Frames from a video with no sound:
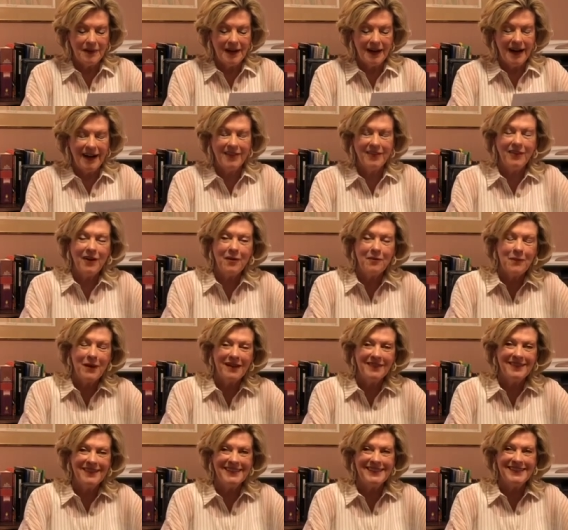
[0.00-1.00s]
I thought
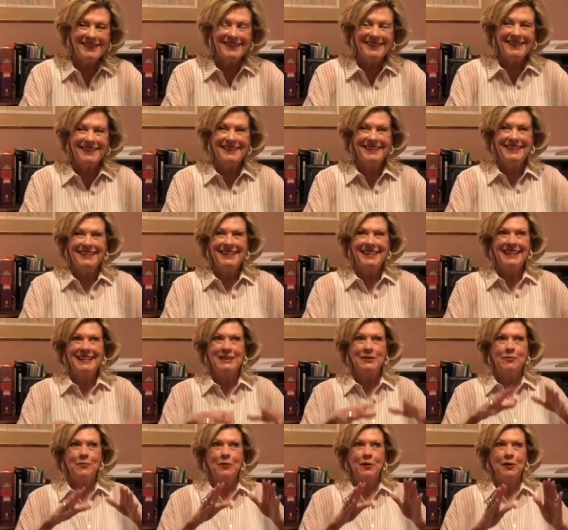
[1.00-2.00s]
about this.
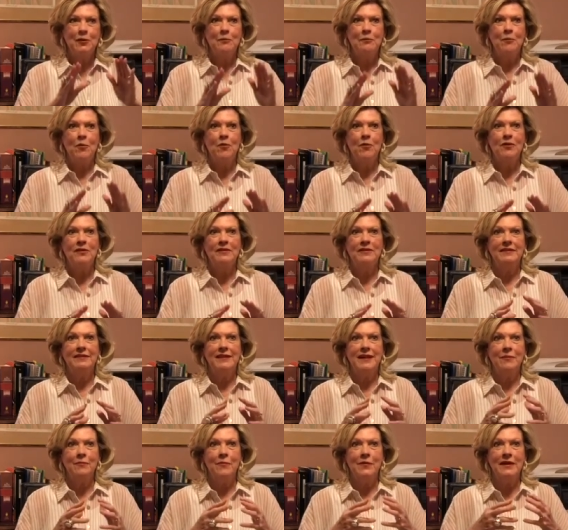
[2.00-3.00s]
It's real important
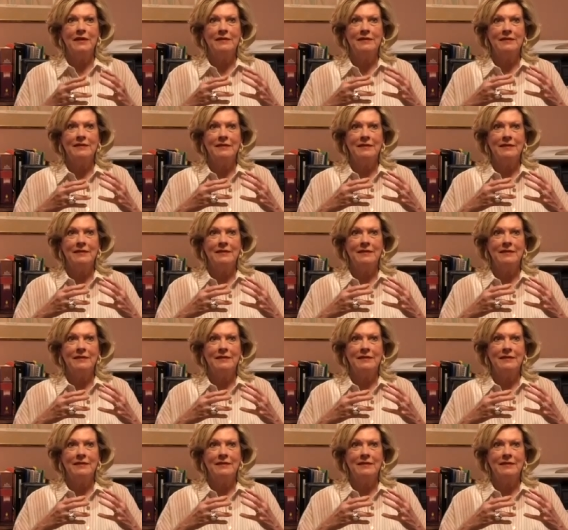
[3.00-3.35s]
that we